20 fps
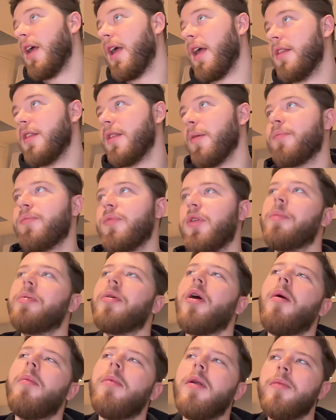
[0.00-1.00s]
the
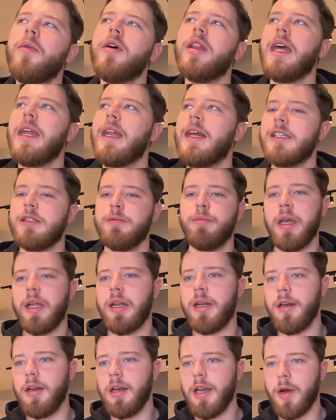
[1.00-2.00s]
problem with it has
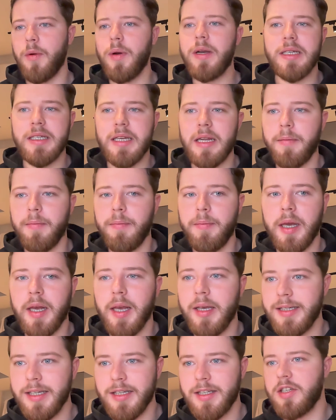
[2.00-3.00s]
been liquidity,
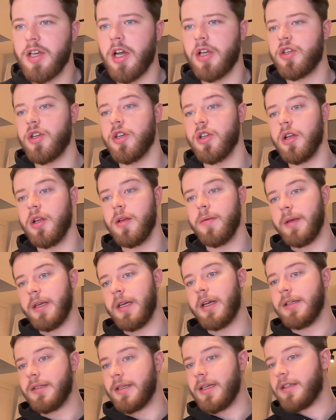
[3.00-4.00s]
because
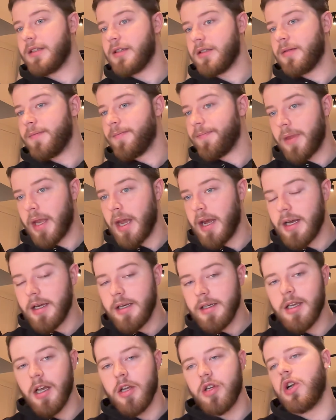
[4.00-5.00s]
there's
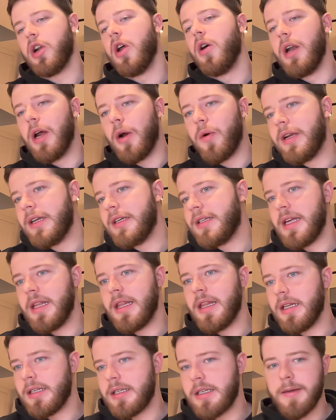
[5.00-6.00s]
such low liquidity
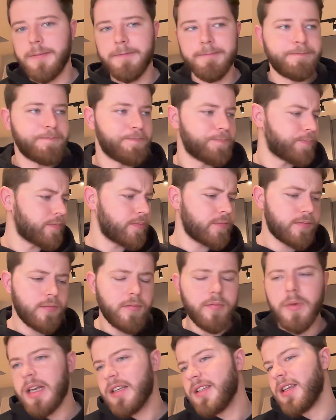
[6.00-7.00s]
that
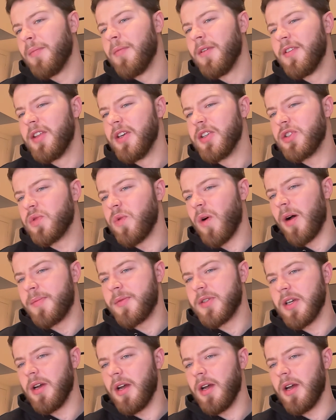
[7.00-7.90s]
some of the swaps